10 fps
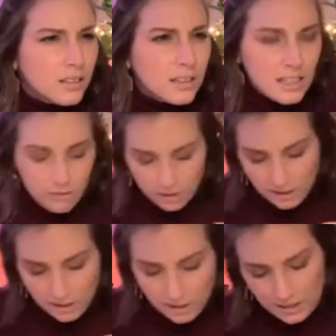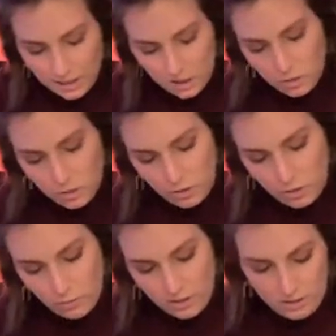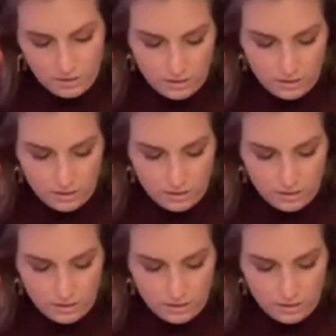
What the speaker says: He really does short ones.